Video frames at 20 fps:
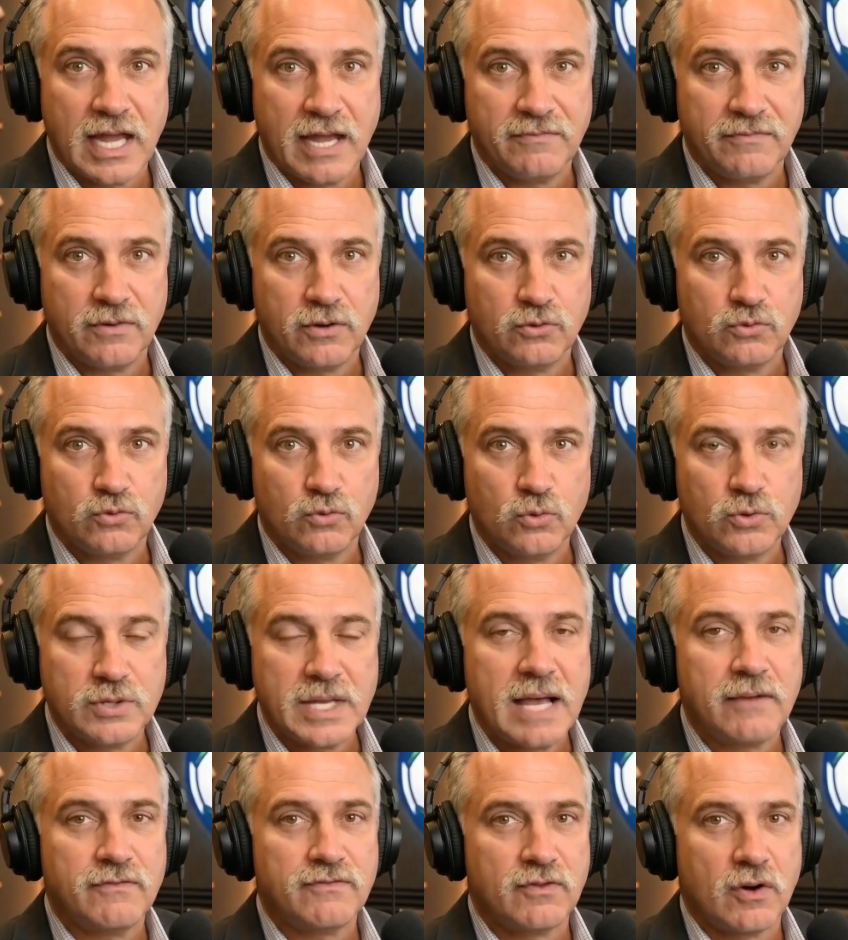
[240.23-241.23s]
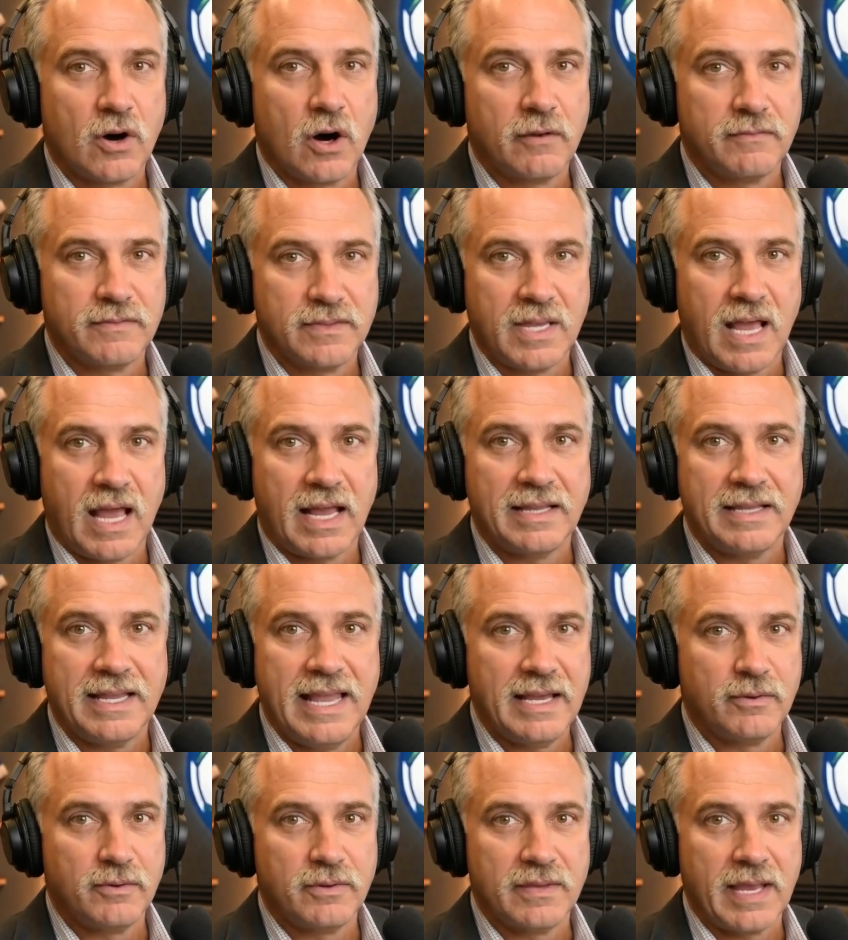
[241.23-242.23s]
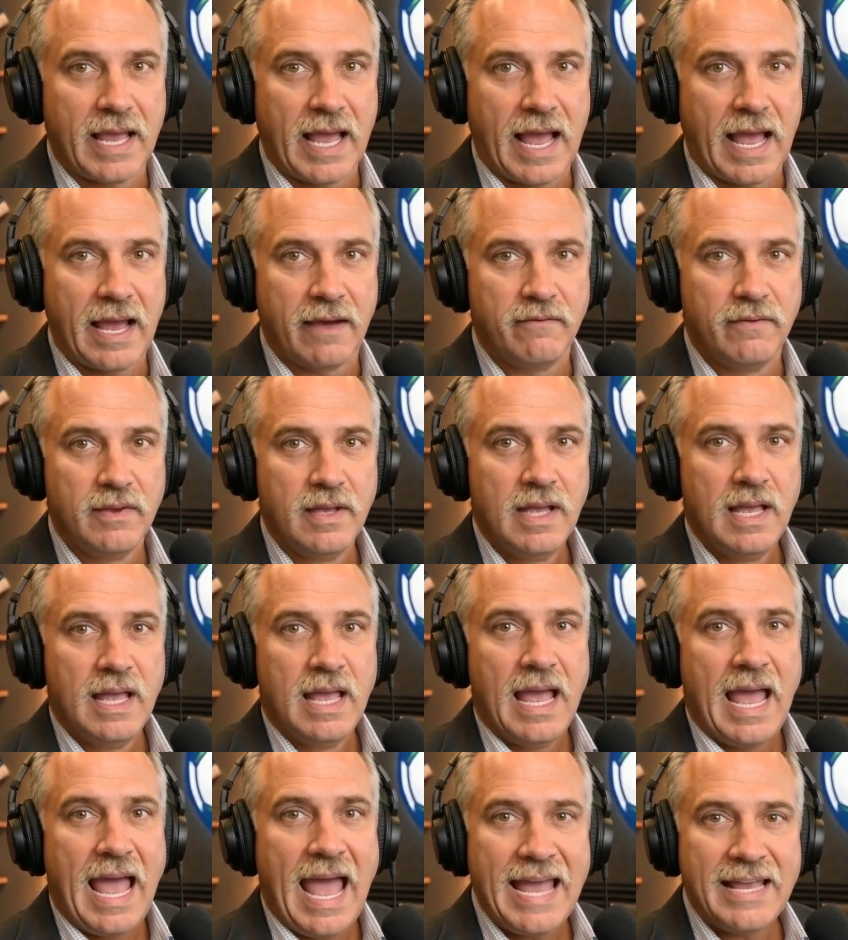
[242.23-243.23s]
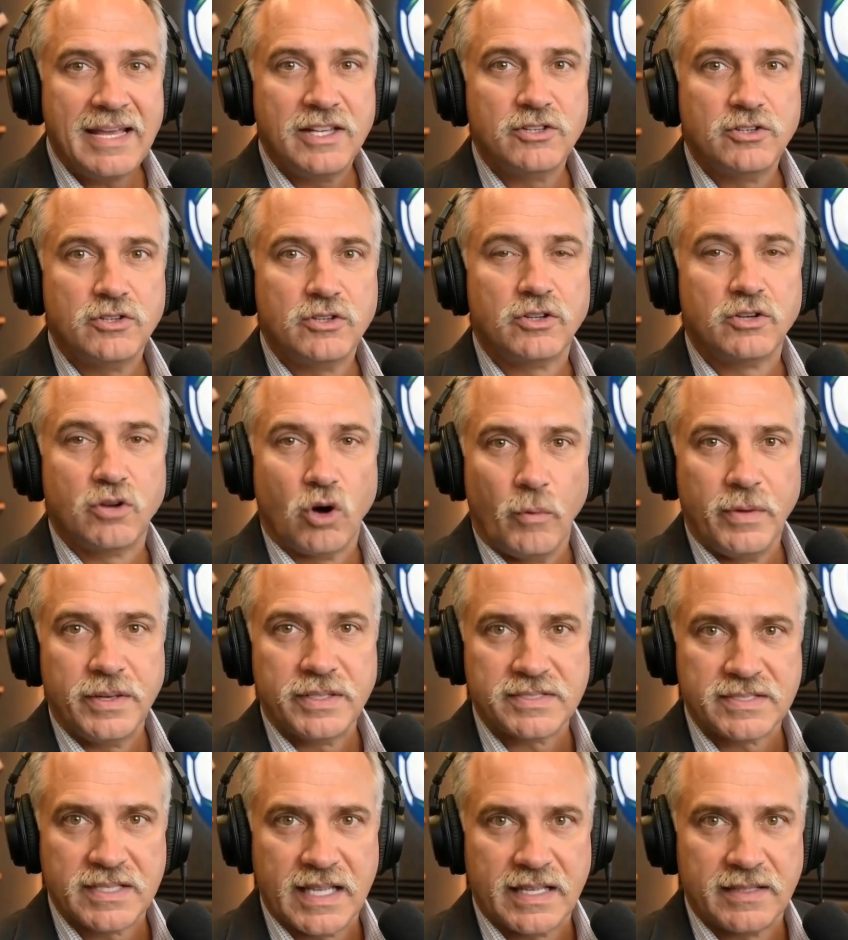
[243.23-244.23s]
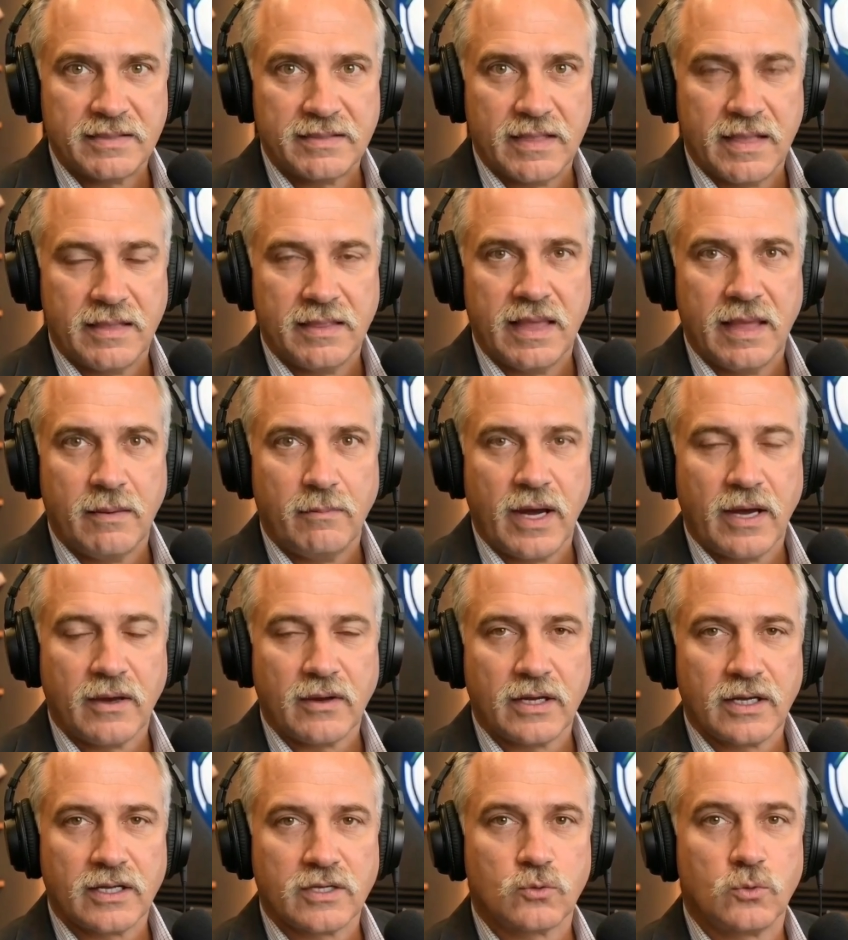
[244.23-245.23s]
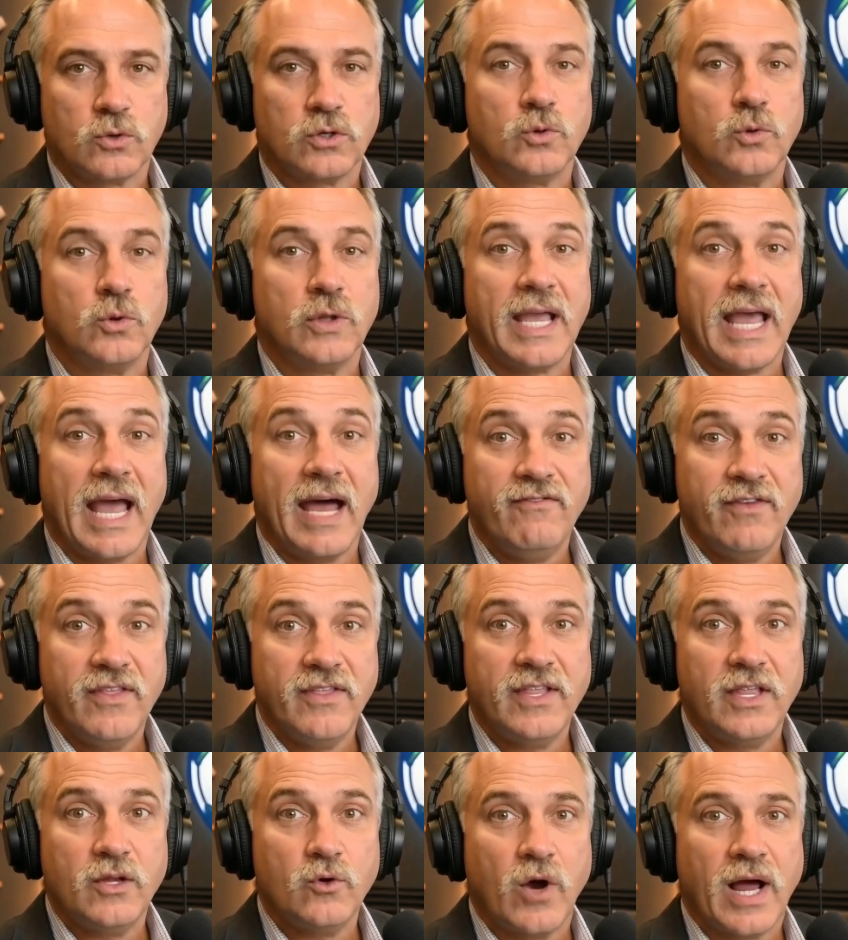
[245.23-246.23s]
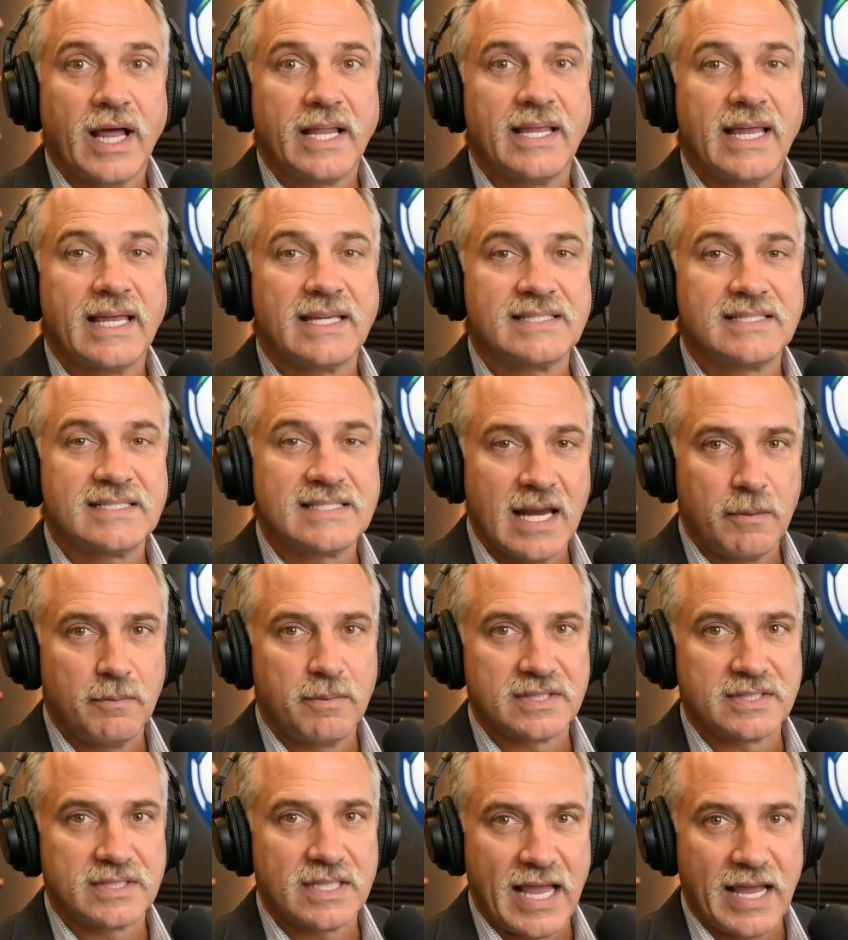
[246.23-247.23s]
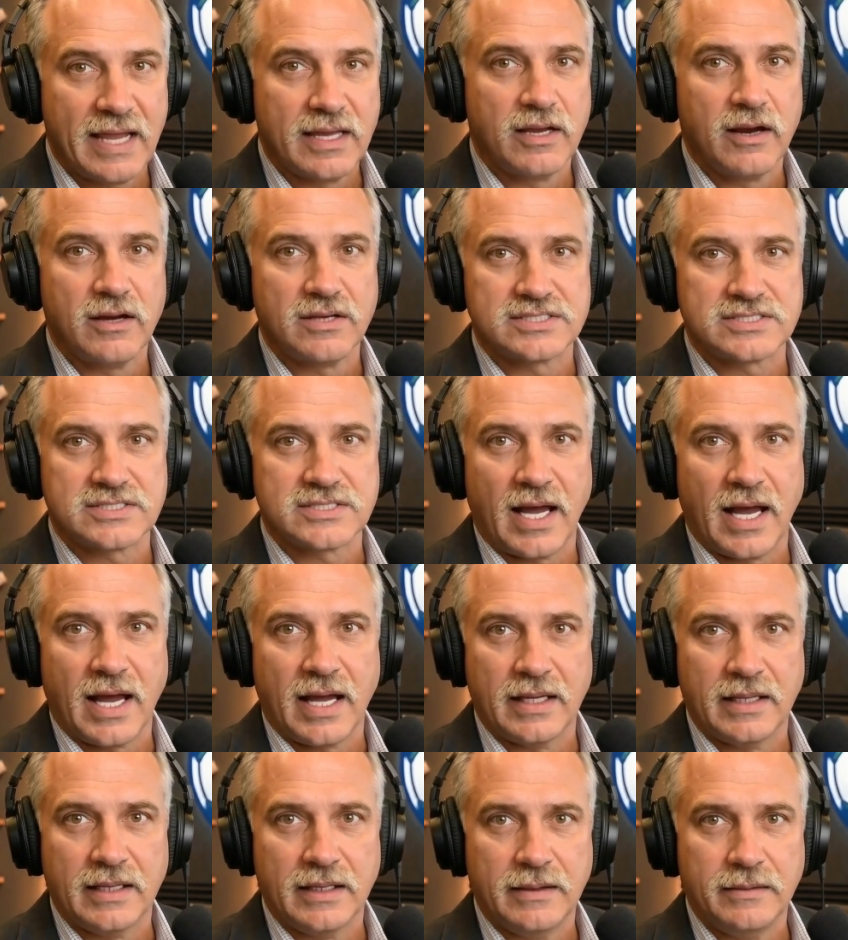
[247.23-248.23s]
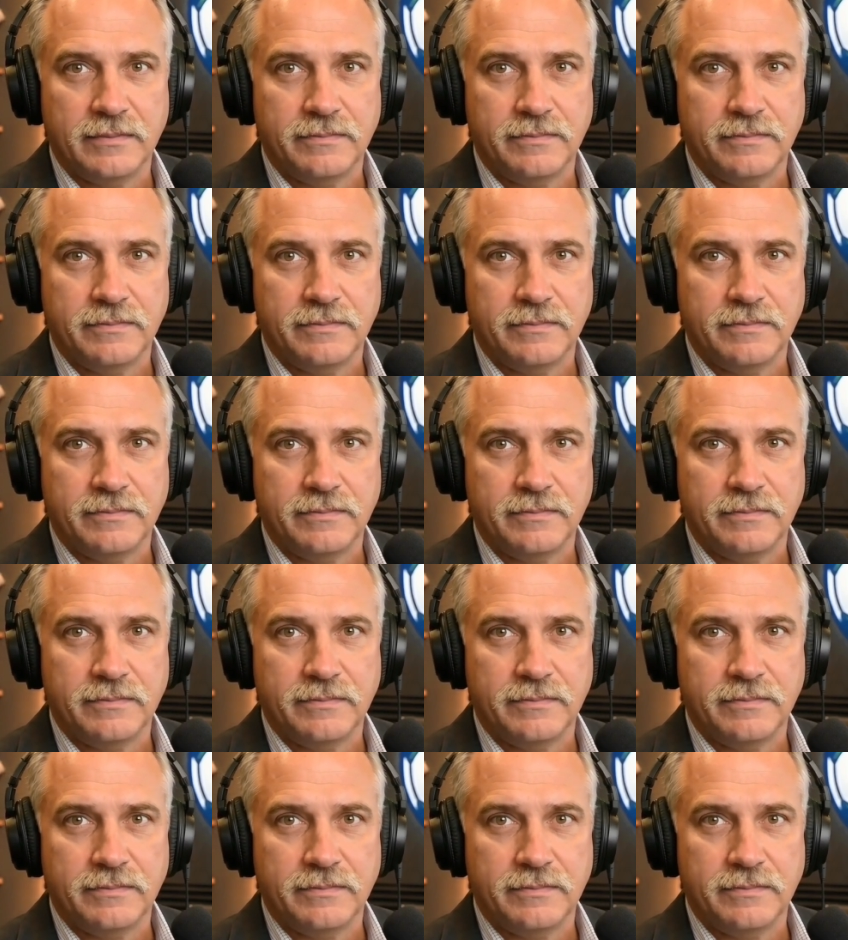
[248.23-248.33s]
effort ruled out for offside later in the half, adding to the growing sense that the Americans were doing everything right except staying onside.